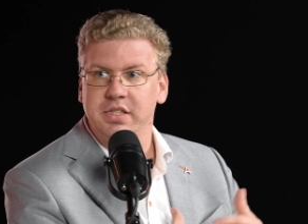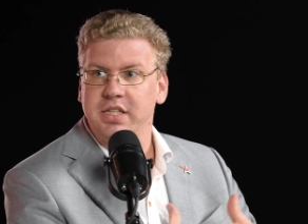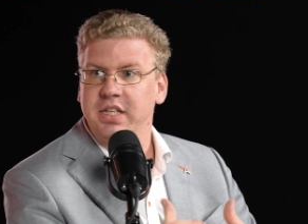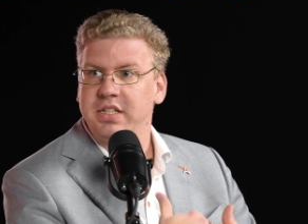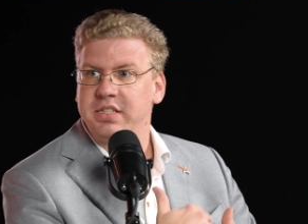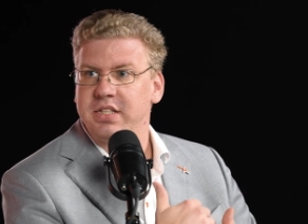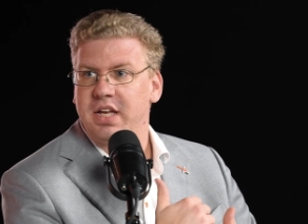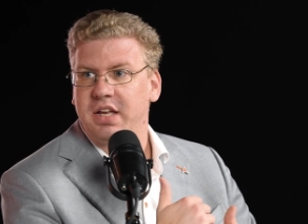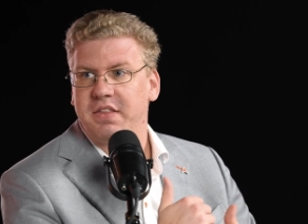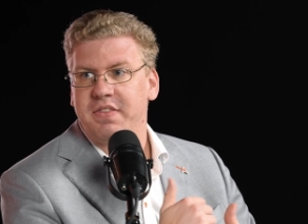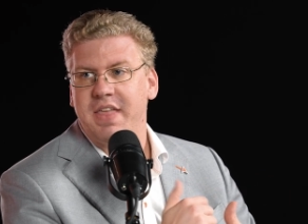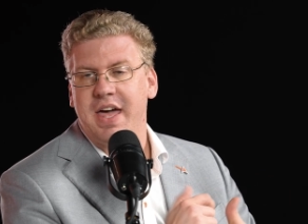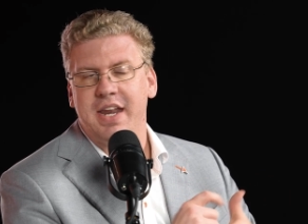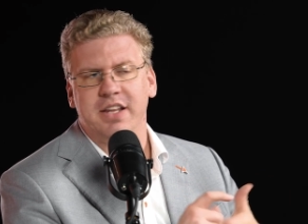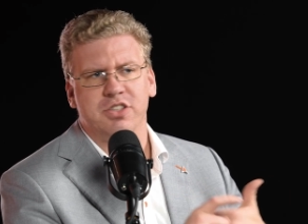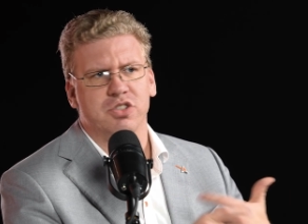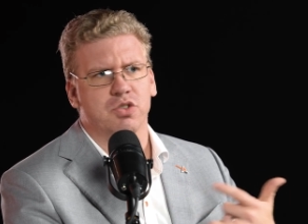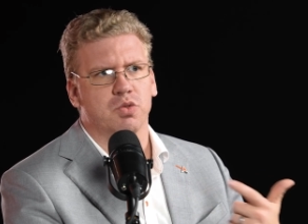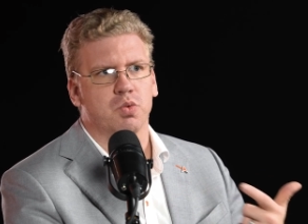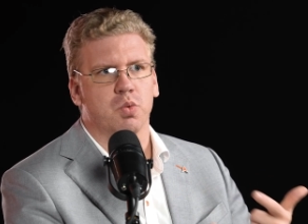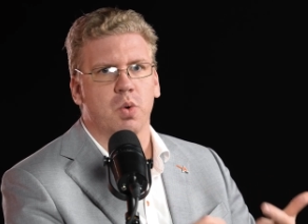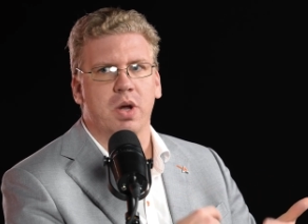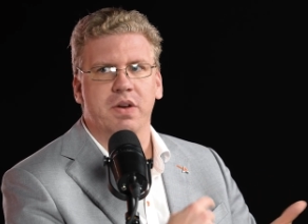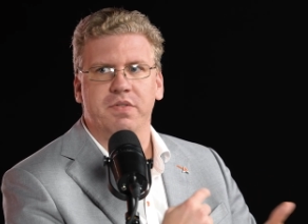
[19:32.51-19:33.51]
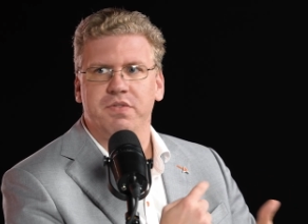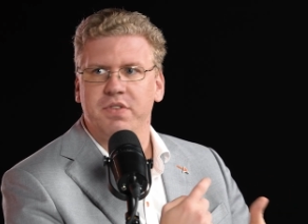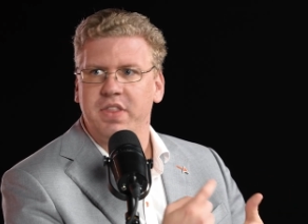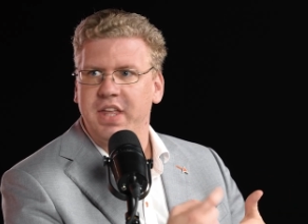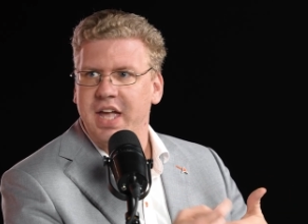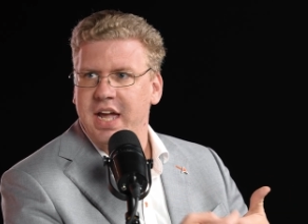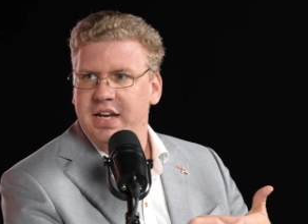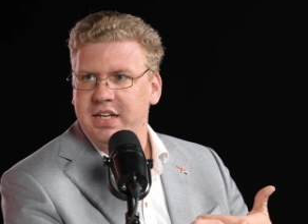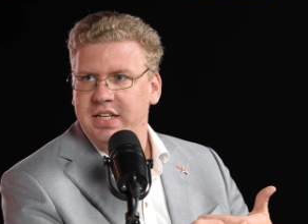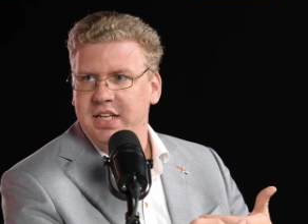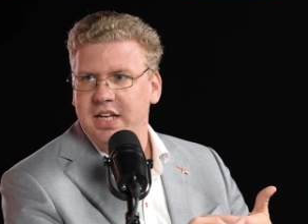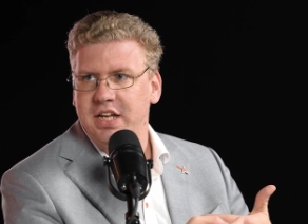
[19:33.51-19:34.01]
things like that. It's great for the
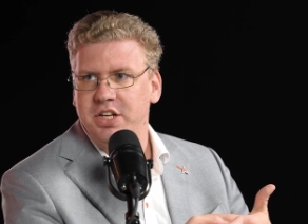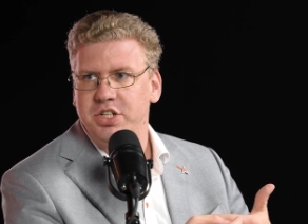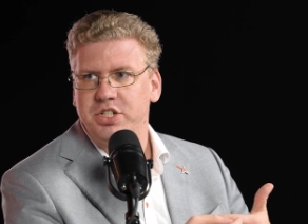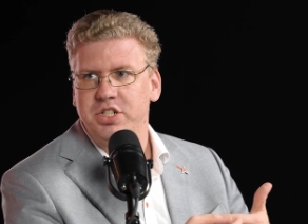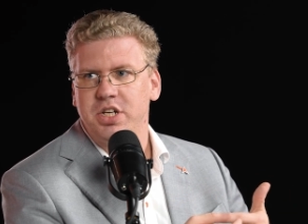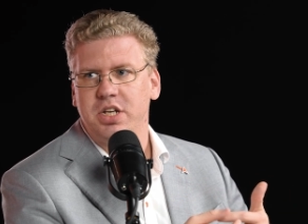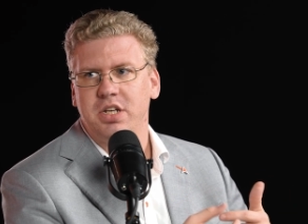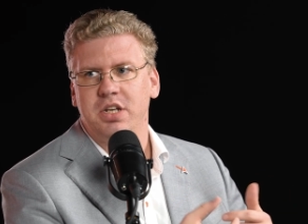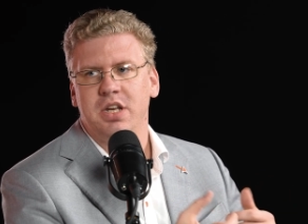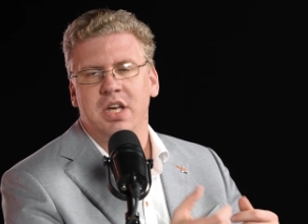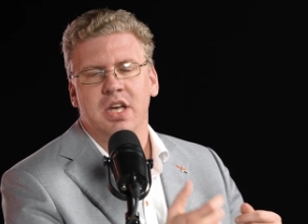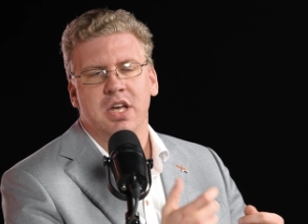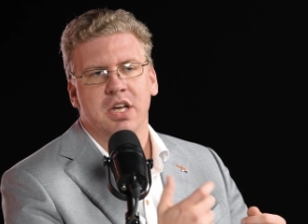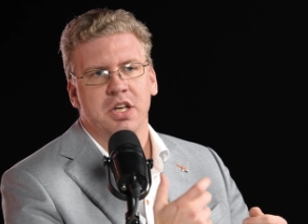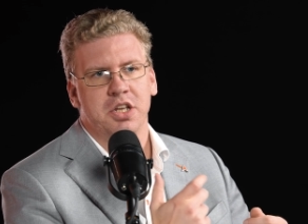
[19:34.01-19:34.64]
ideation.